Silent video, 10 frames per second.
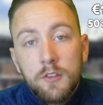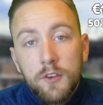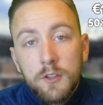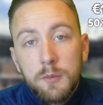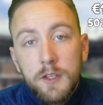the
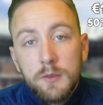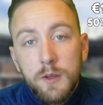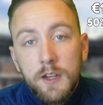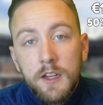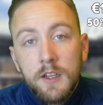first place
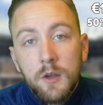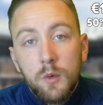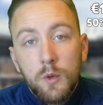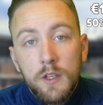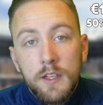winner
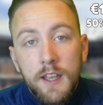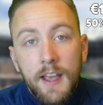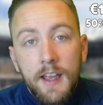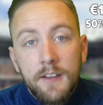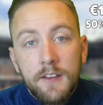will
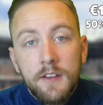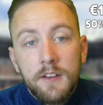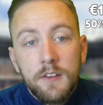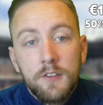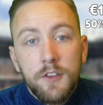get
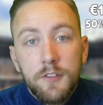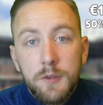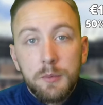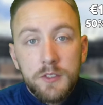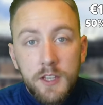
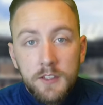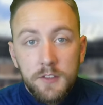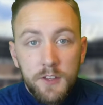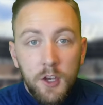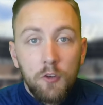50%
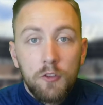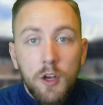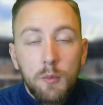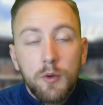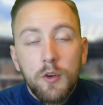of the
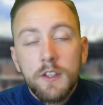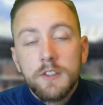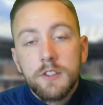overall prize.